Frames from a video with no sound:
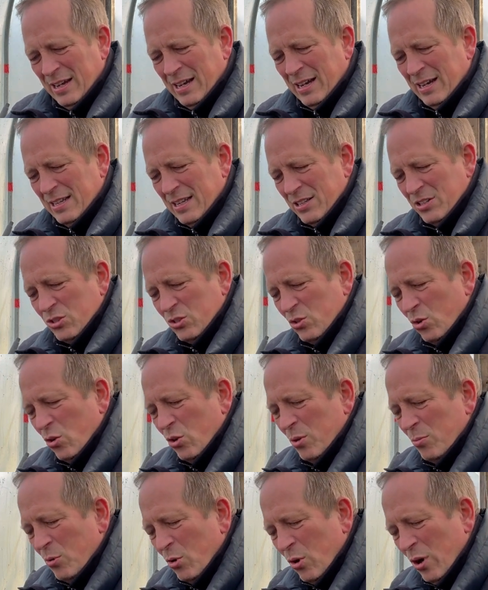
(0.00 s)
and then store
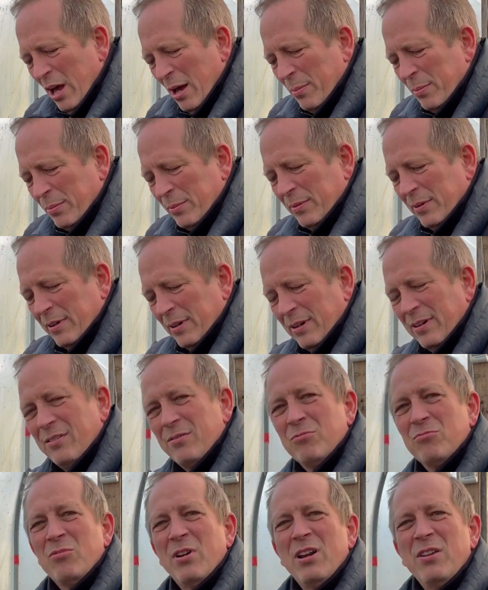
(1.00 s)
them all up
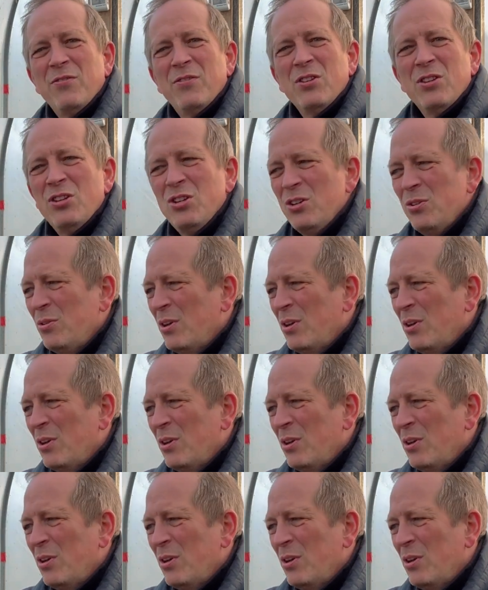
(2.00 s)
ready for the new